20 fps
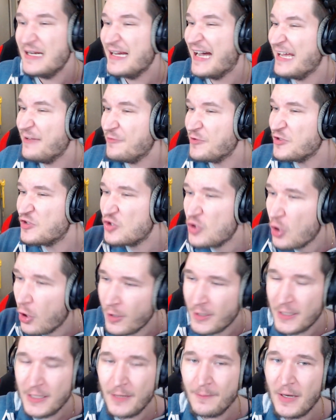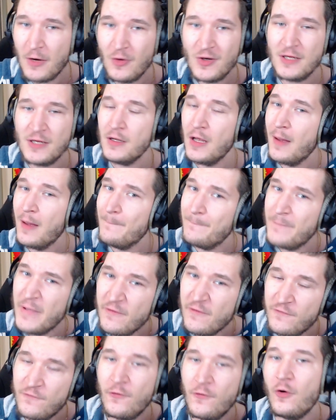I was talking about it
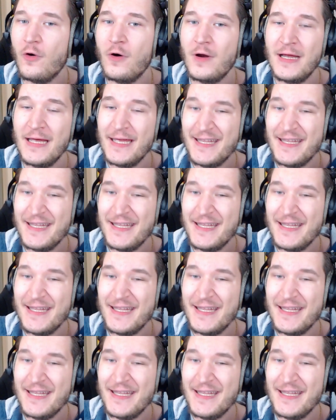before